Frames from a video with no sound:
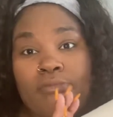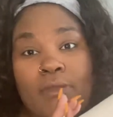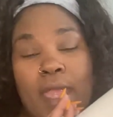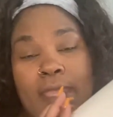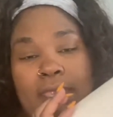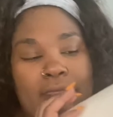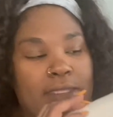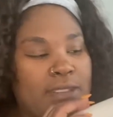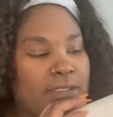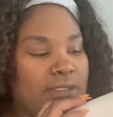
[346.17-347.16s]
Again,
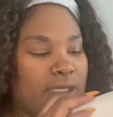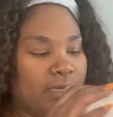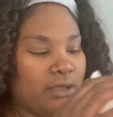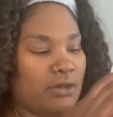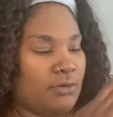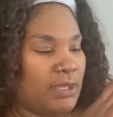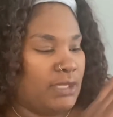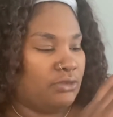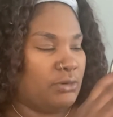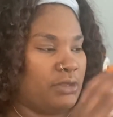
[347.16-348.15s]
this is the
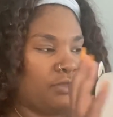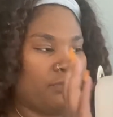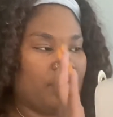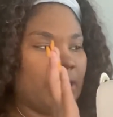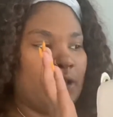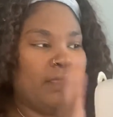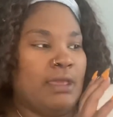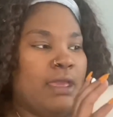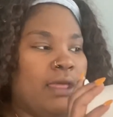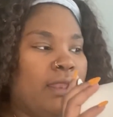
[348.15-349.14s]
Kleo 23
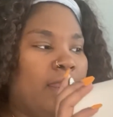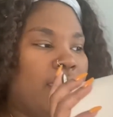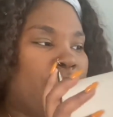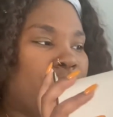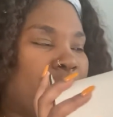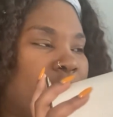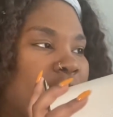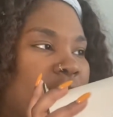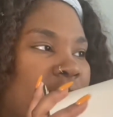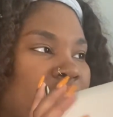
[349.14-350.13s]
leather
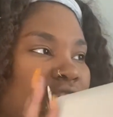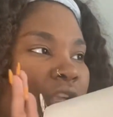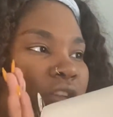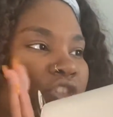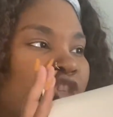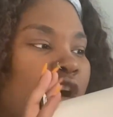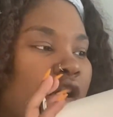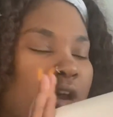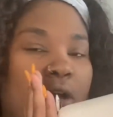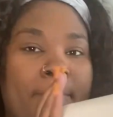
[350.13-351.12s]
and color
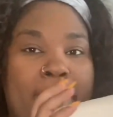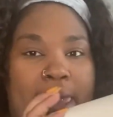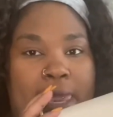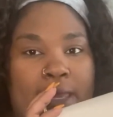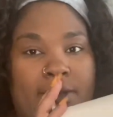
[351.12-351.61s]
chalk bag.